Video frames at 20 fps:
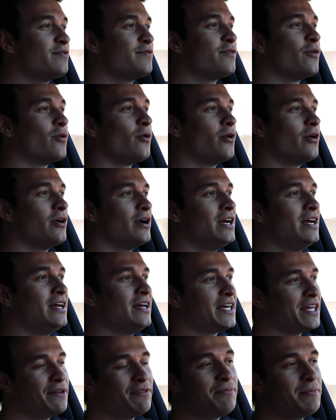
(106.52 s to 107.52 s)
for
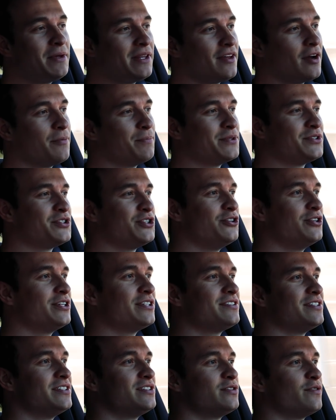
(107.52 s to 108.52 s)
giving me the
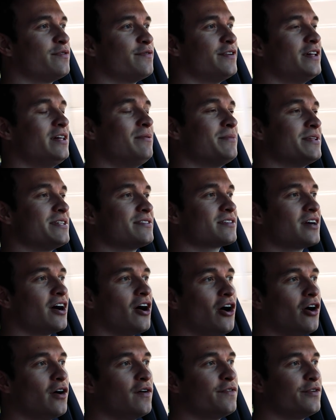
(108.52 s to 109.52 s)
opportunity to film this
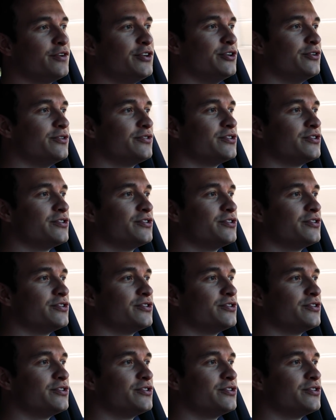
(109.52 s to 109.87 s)
car for you